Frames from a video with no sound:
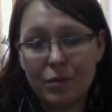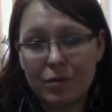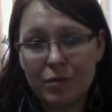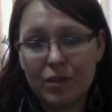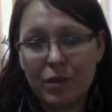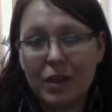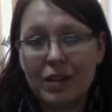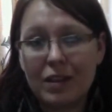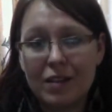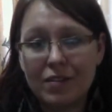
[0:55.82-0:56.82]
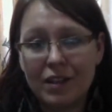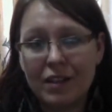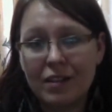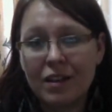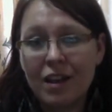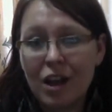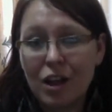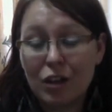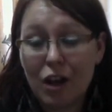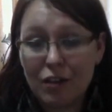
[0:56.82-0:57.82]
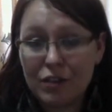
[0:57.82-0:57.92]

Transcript: viewing life in a lot of